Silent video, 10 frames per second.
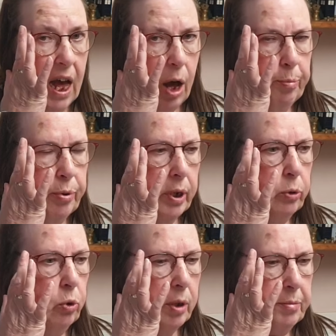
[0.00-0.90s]
I'll put a
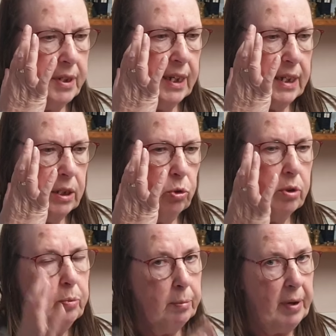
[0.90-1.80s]
note up to let you know
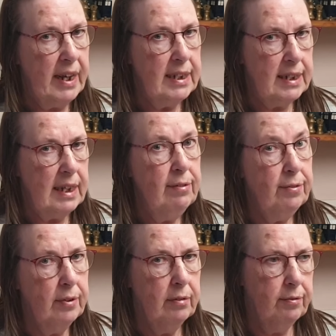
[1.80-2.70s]
that we're back
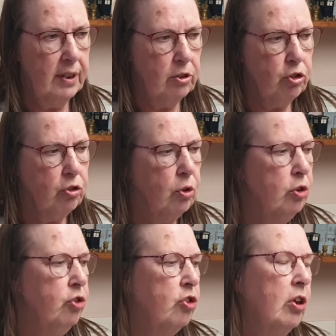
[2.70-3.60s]
safe. Fingers
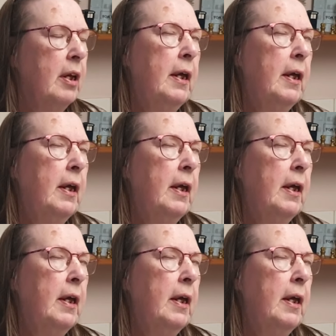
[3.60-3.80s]
crossed.